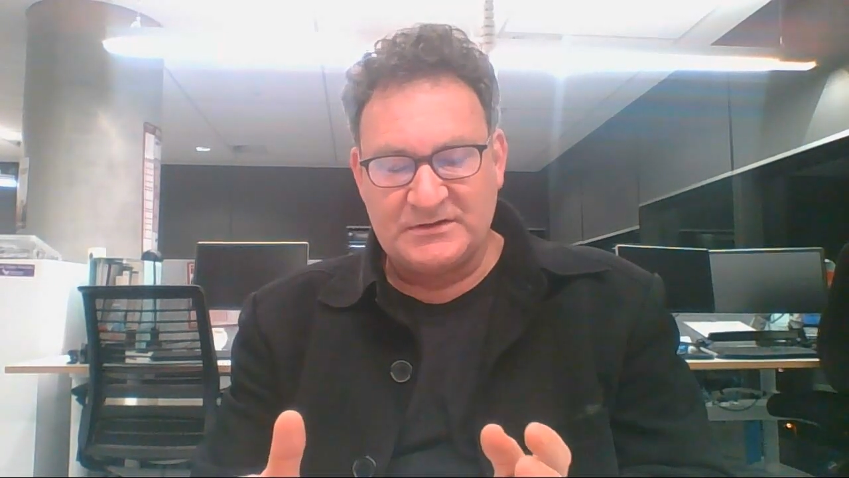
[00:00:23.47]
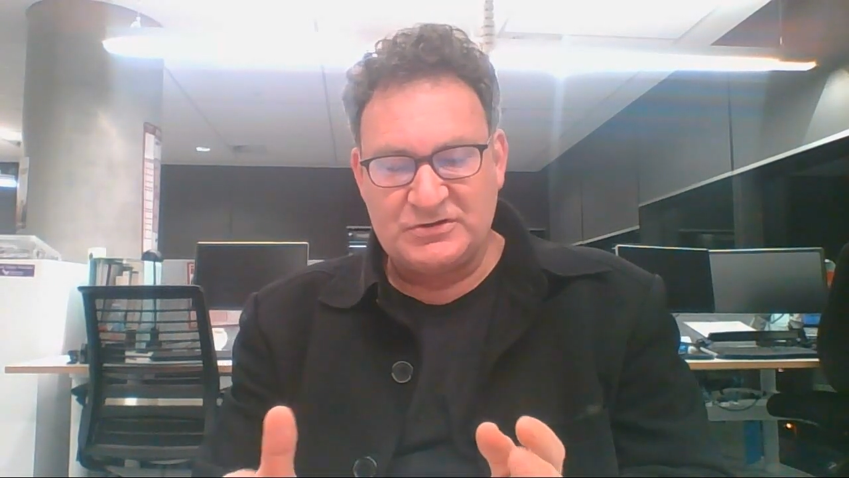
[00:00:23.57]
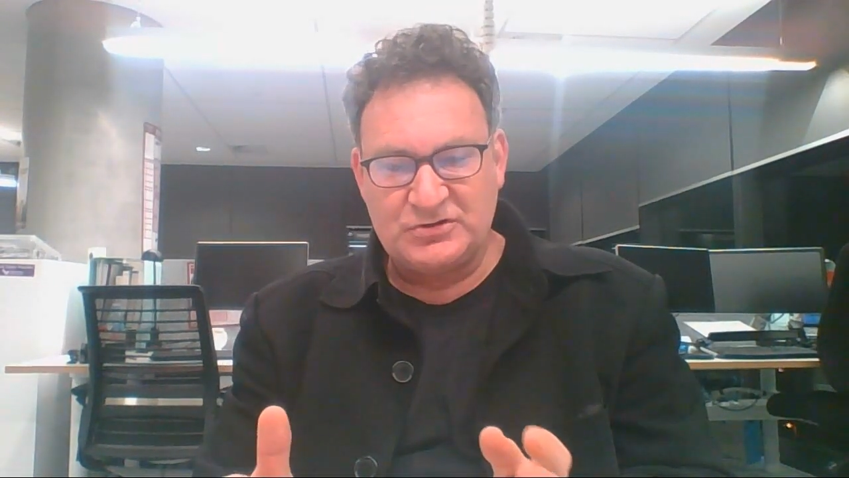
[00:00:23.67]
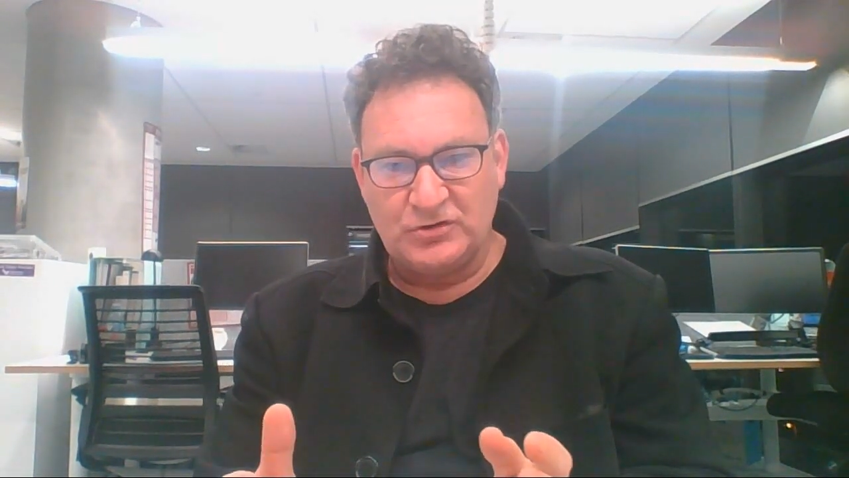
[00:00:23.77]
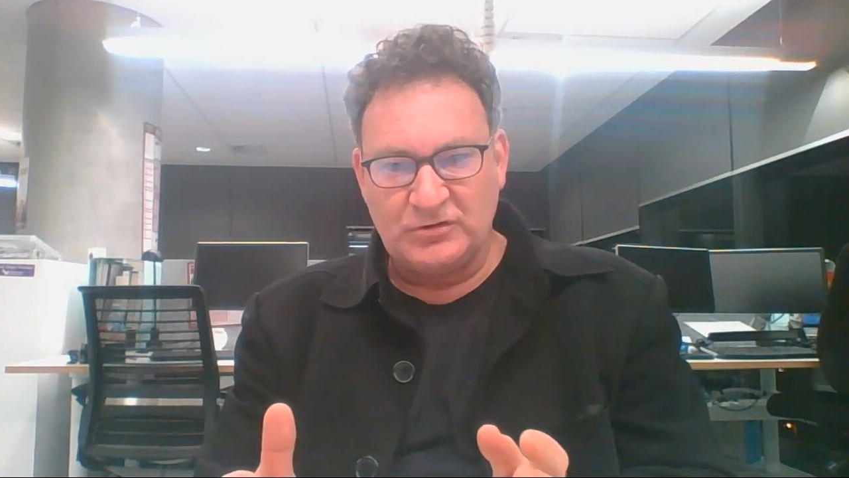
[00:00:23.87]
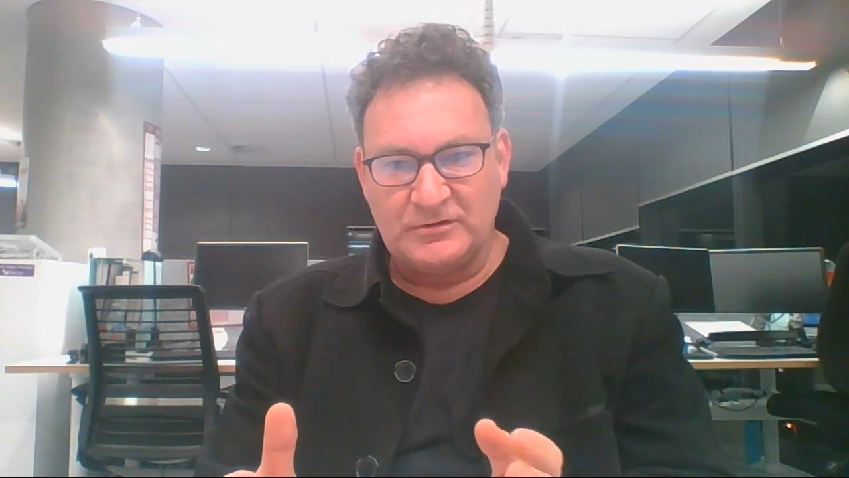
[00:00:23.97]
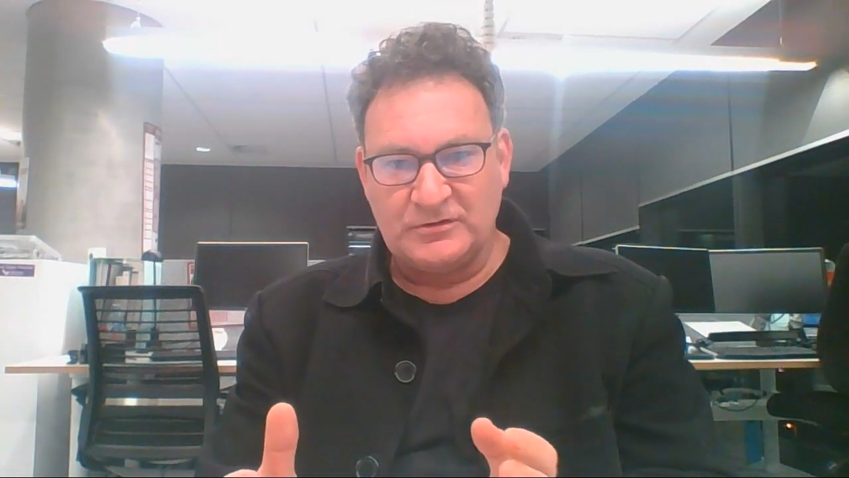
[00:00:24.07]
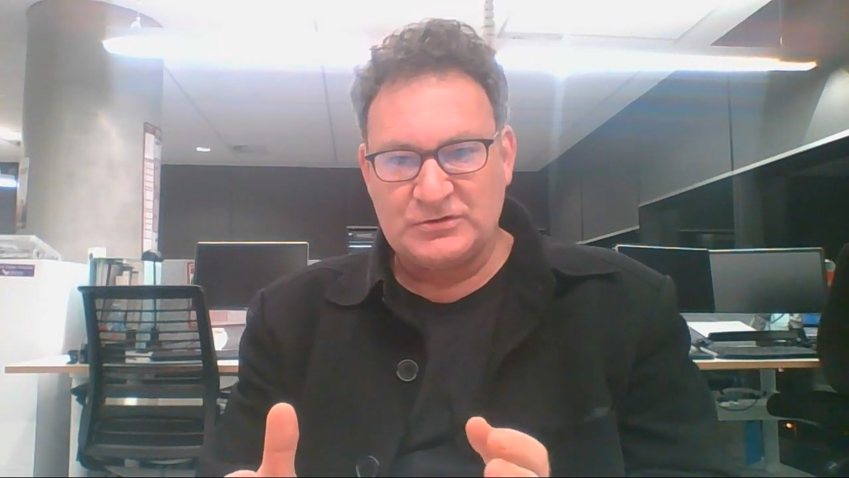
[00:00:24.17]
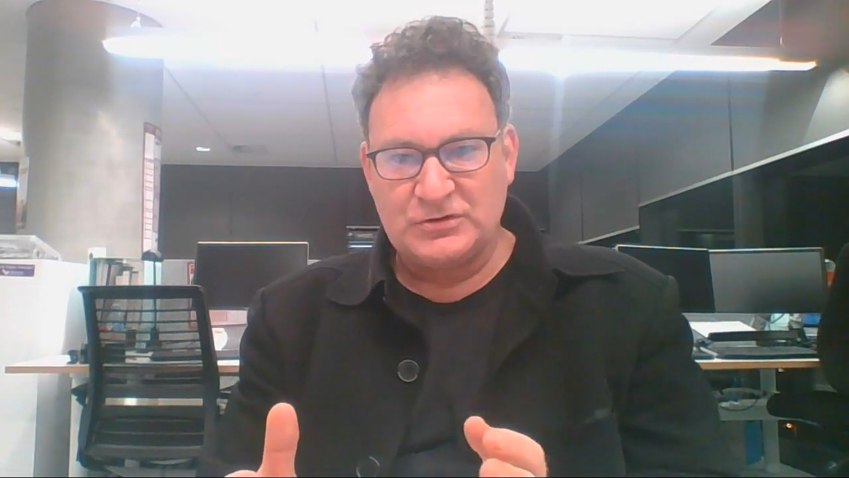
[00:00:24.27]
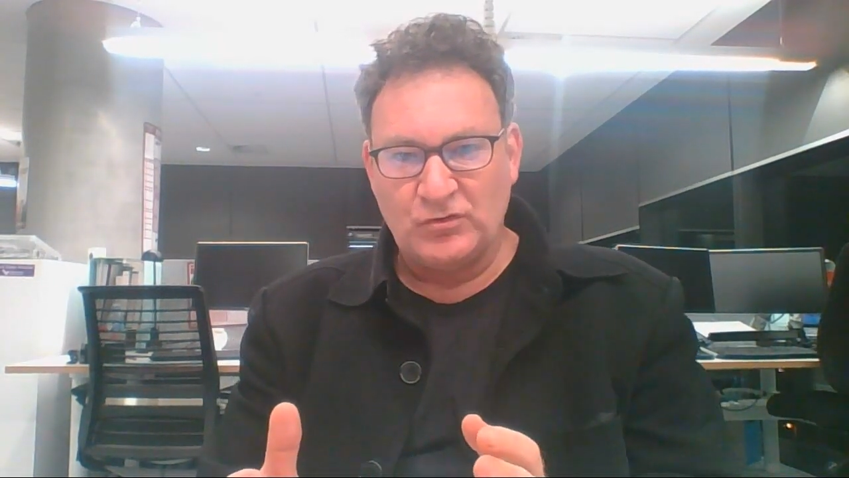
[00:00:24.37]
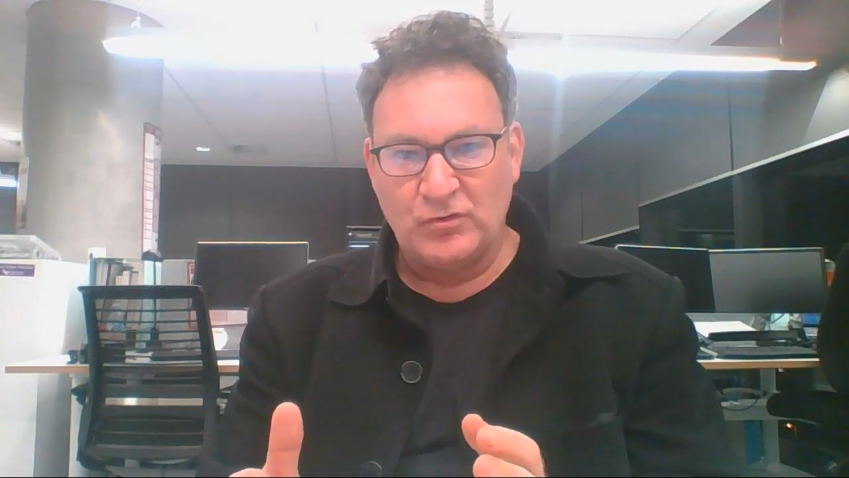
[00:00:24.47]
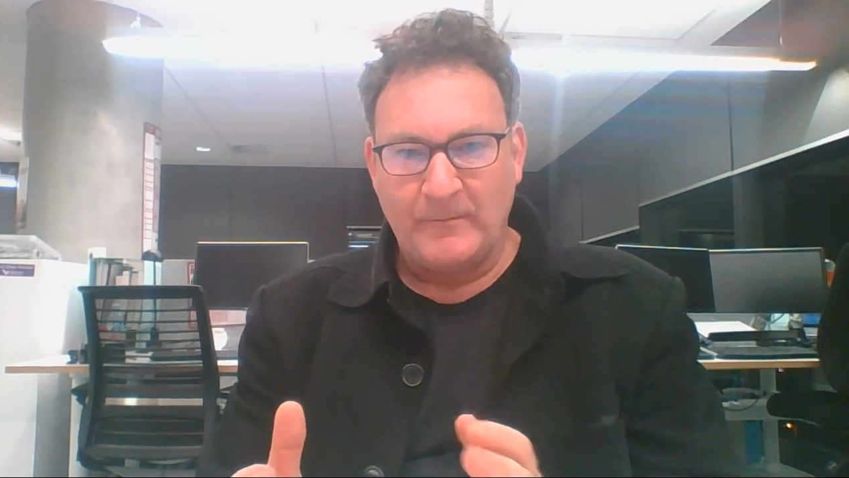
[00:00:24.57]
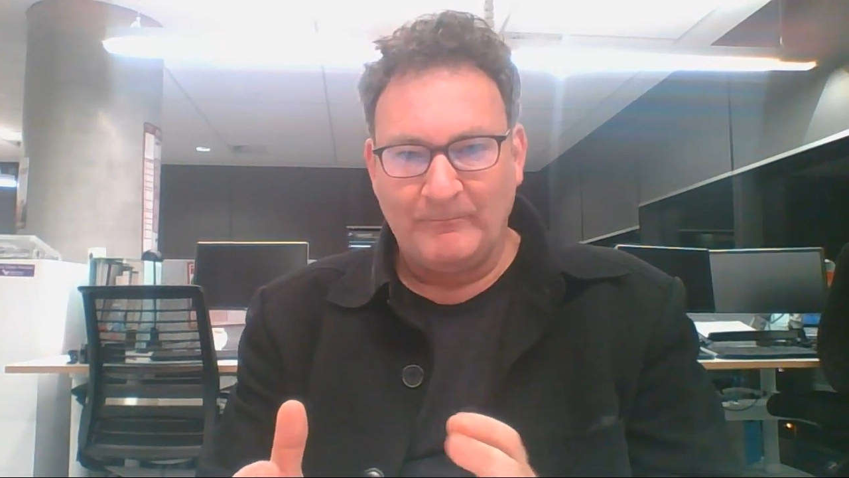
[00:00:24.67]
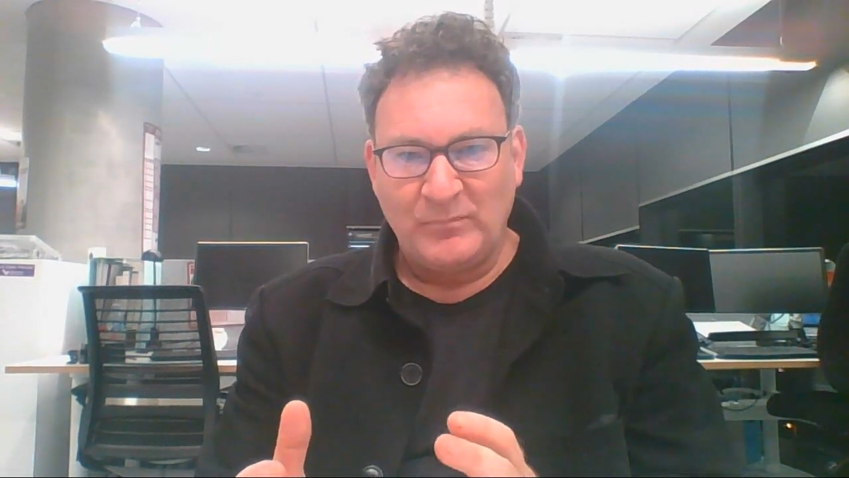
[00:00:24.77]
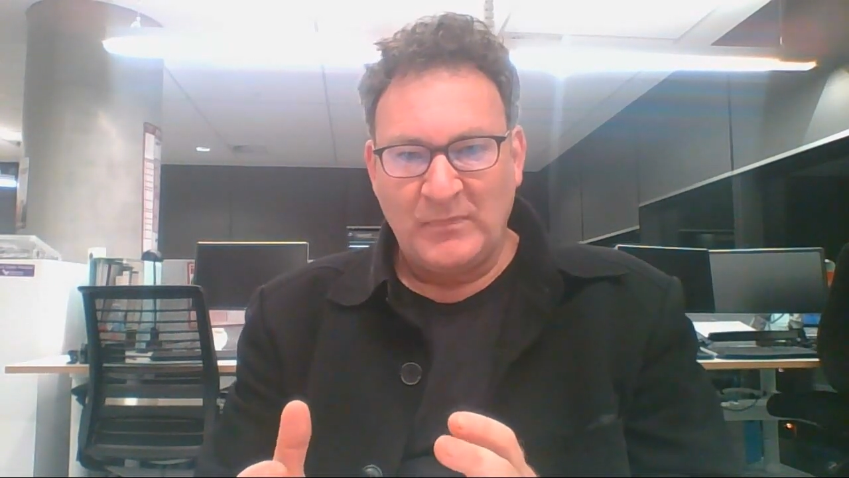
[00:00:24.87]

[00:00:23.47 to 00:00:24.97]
student to